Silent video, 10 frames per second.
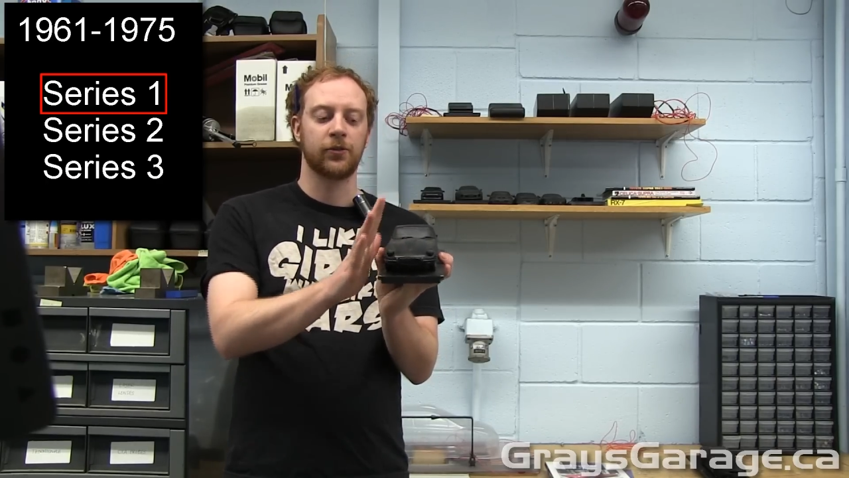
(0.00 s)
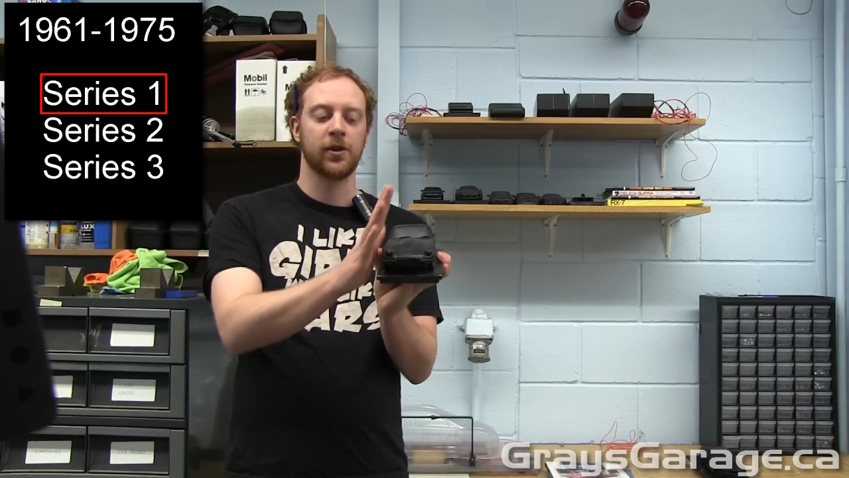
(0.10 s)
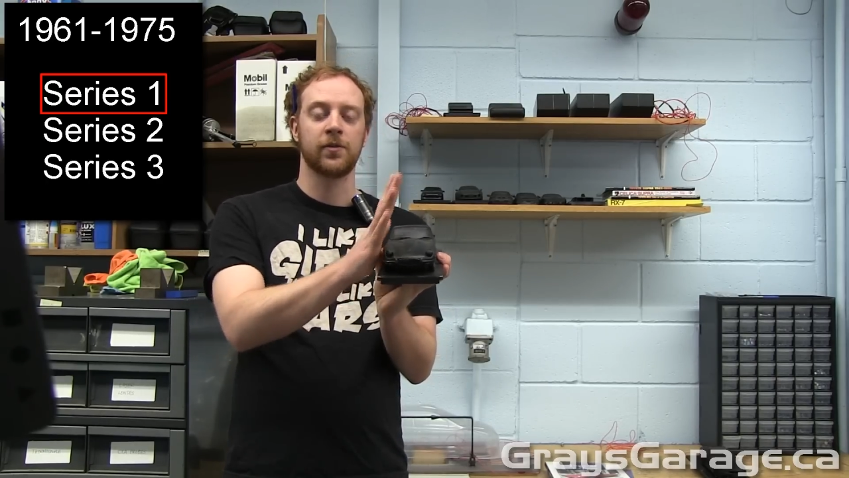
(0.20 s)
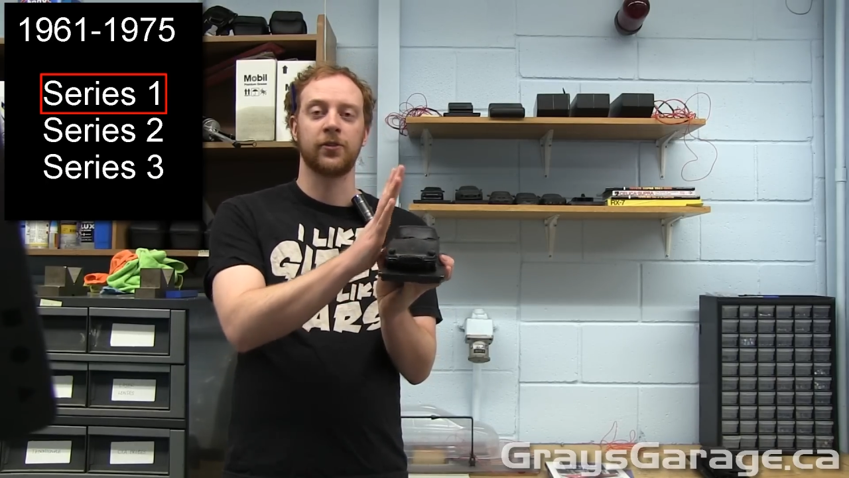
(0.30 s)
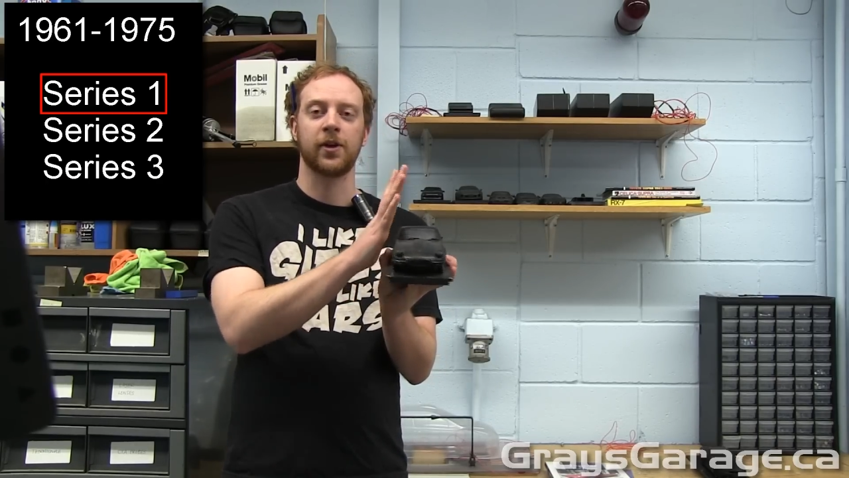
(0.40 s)

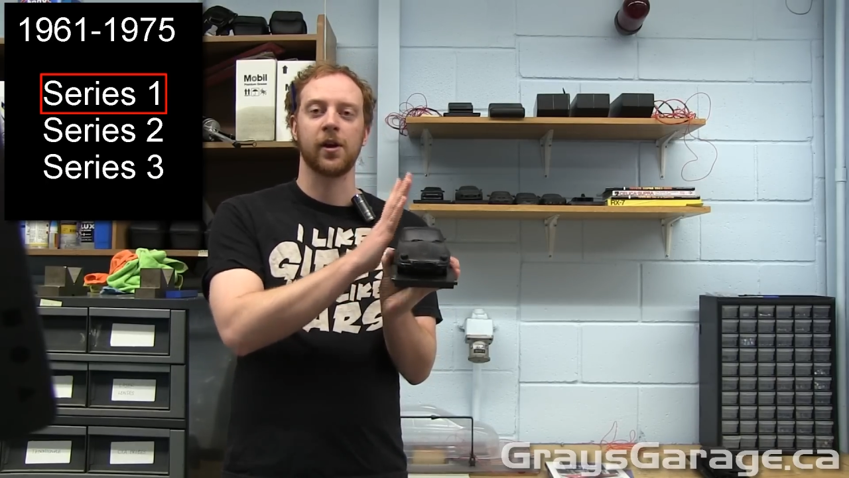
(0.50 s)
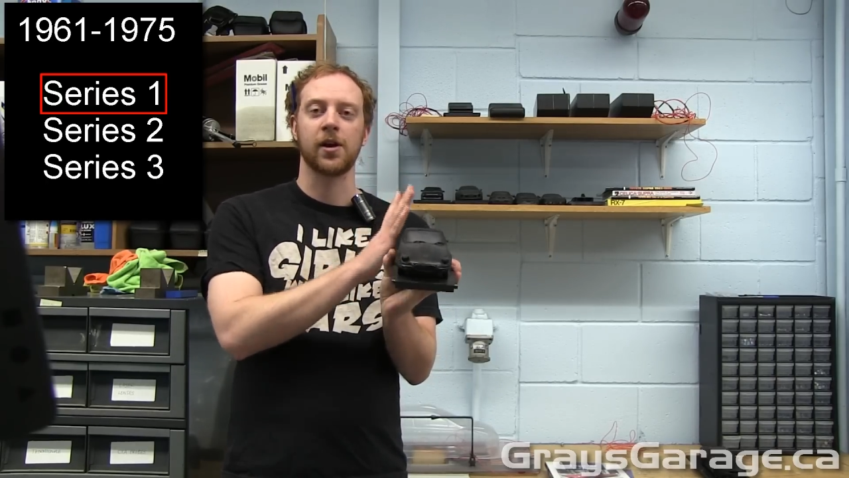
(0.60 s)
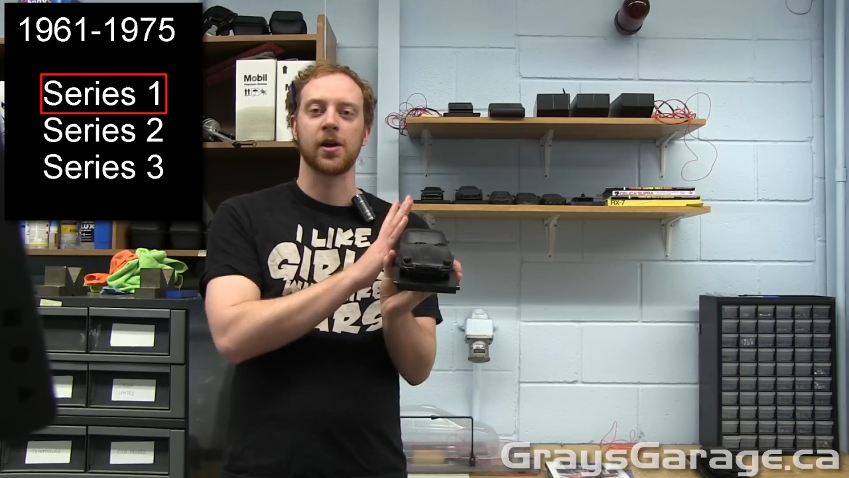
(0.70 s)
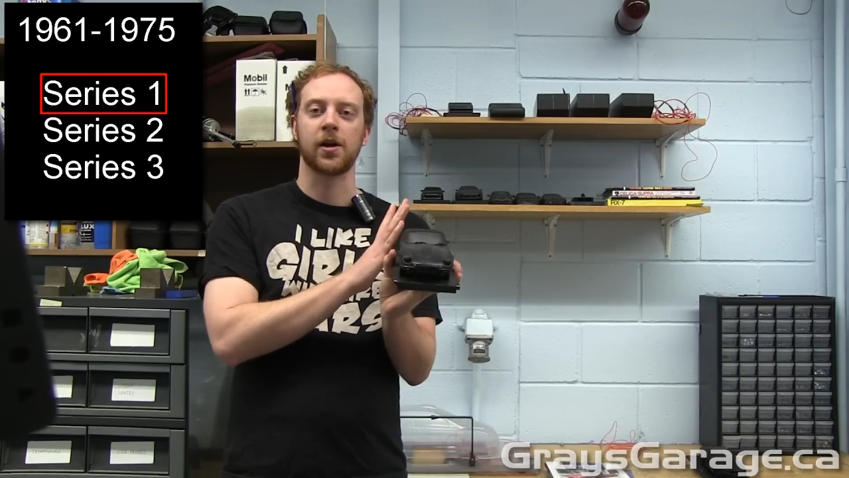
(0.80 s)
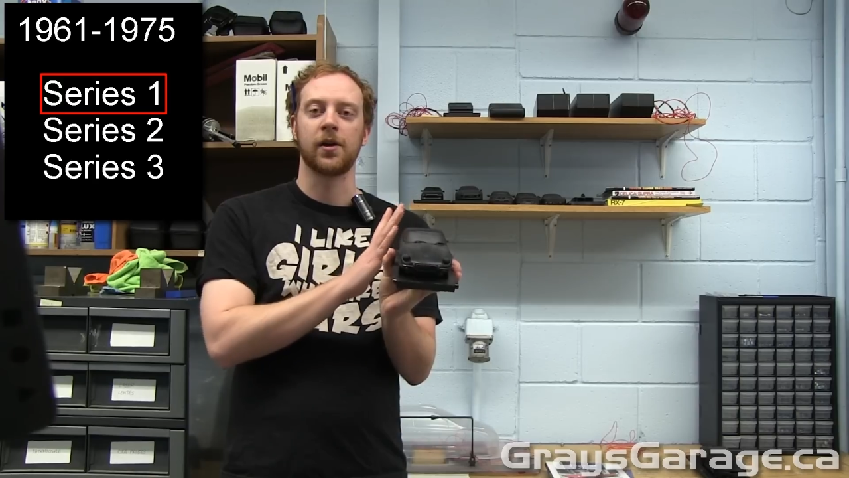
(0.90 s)
surface
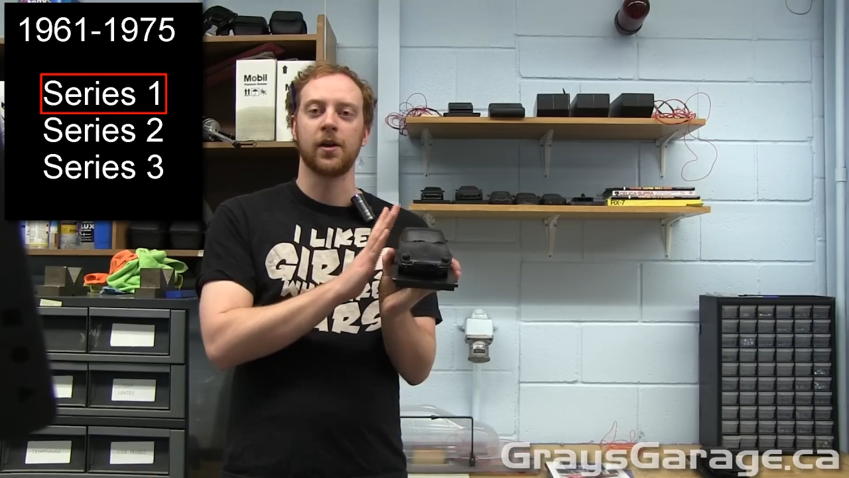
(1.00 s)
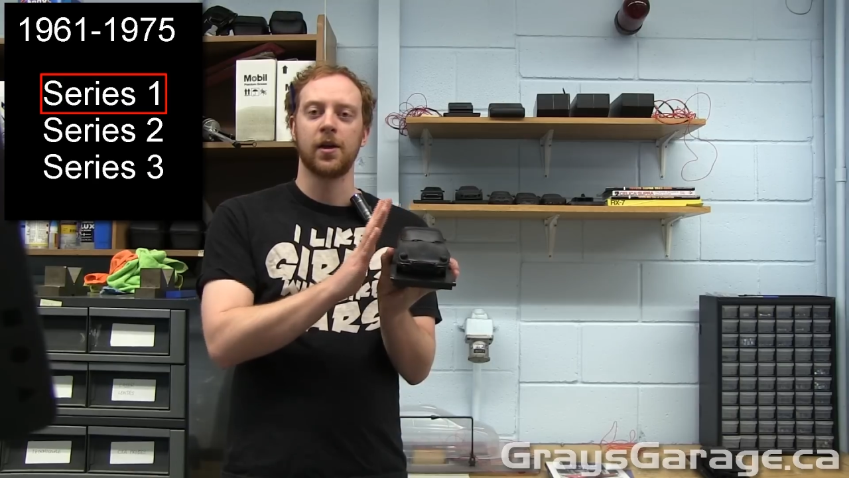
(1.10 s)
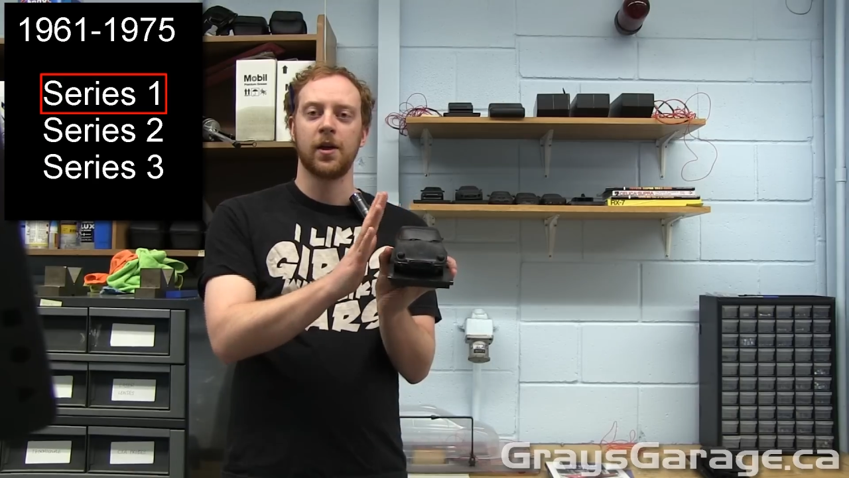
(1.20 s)
area